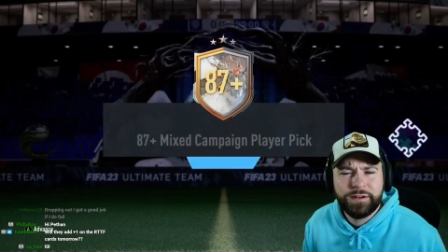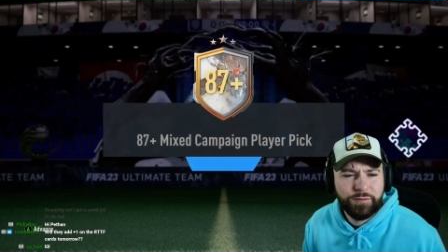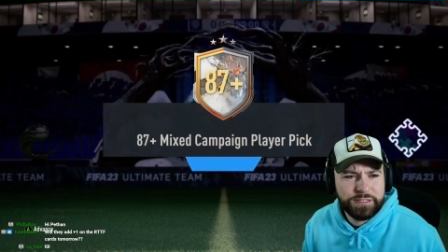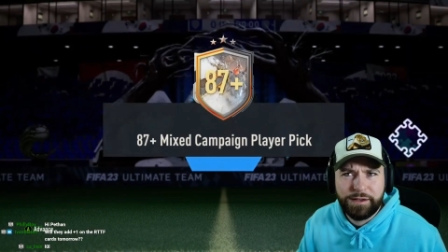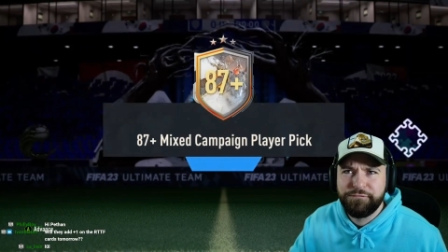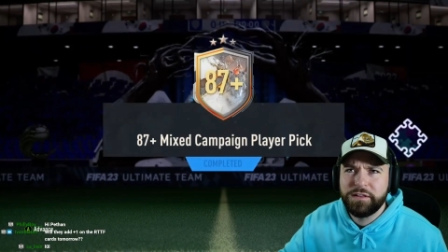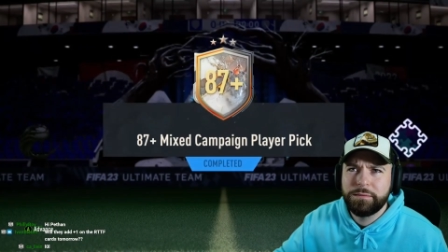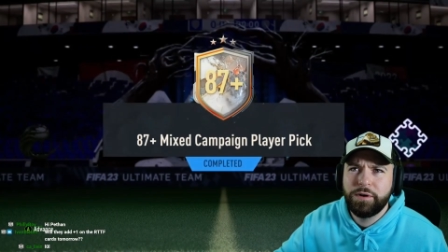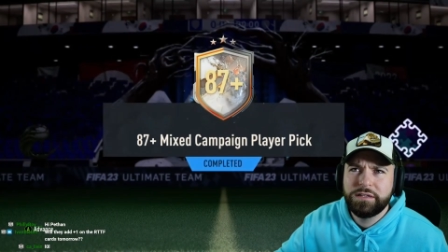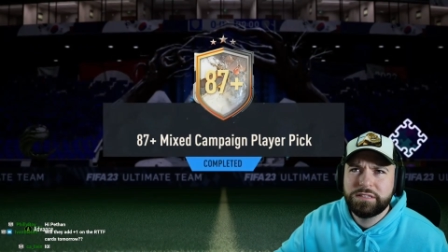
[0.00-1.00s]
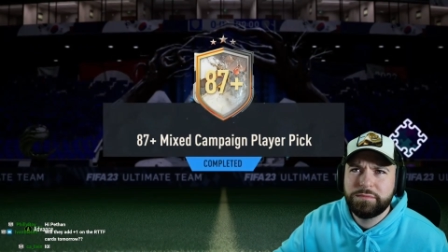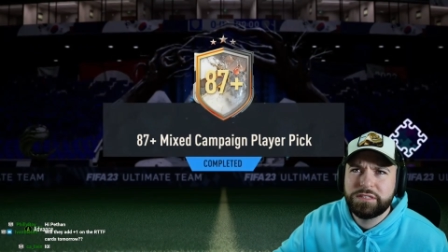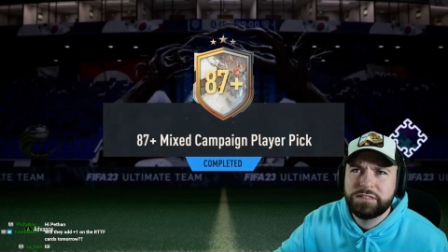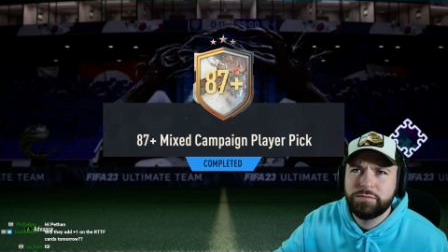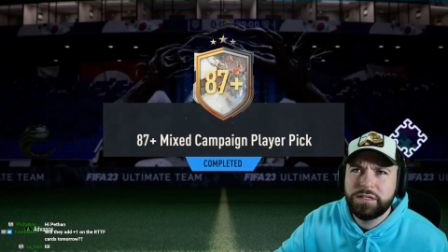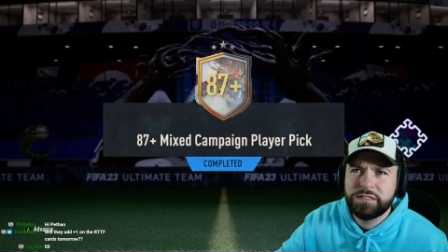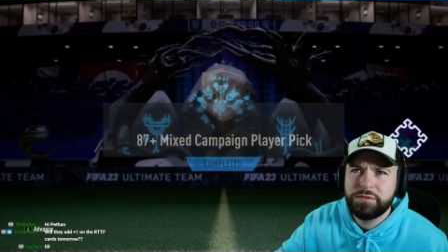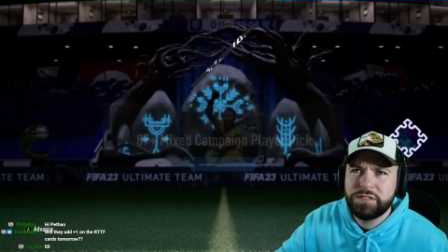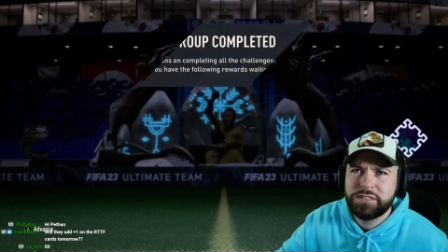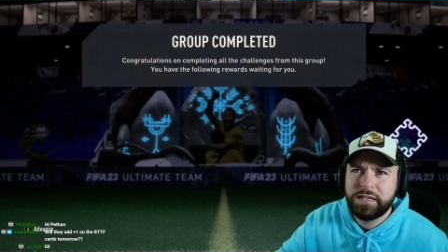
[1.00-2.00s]
What's up, Philly boy? What did someone
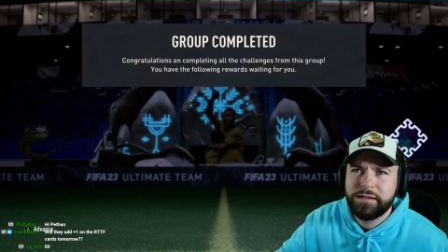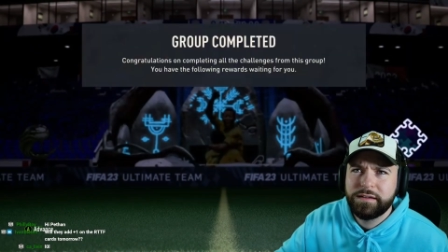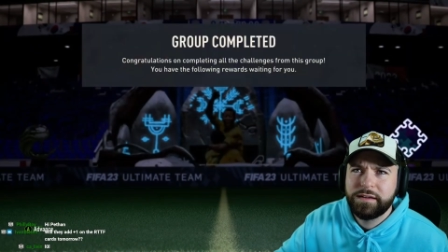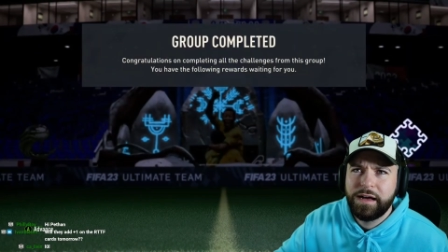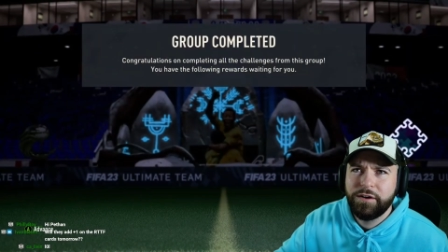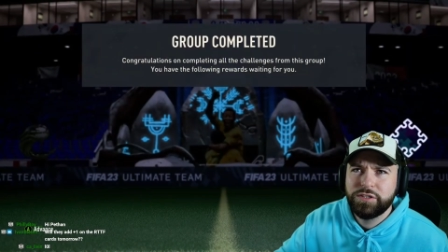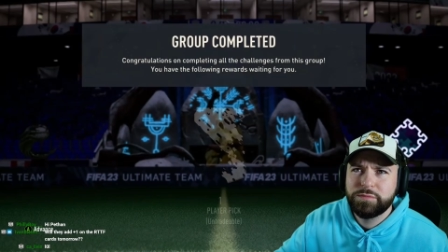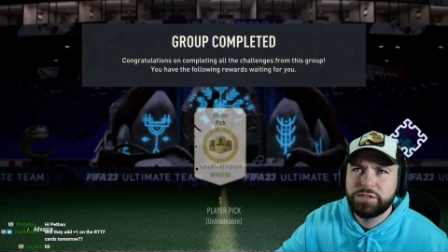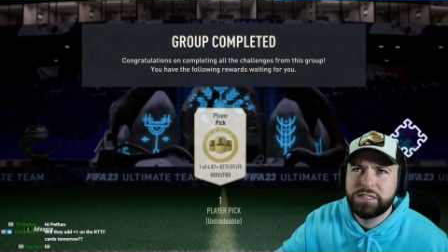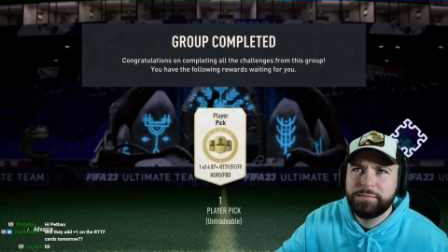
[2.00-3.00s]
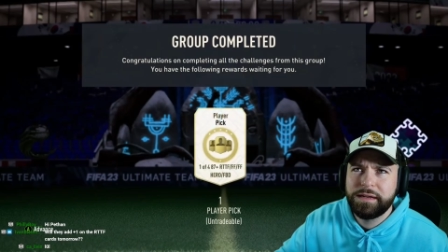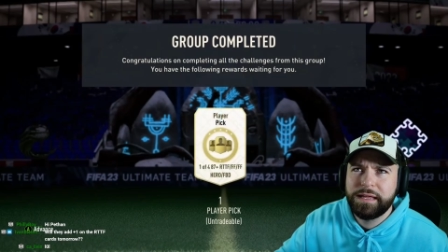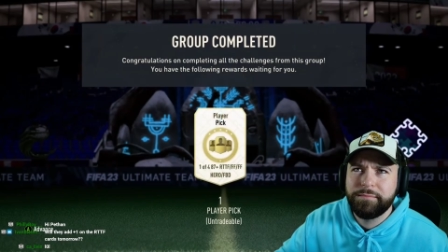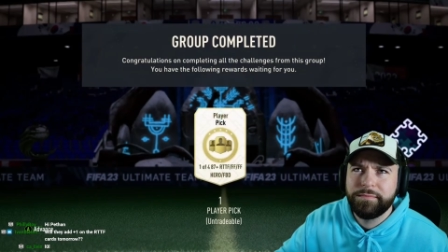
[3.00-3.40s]
just say? I heard someone say my name.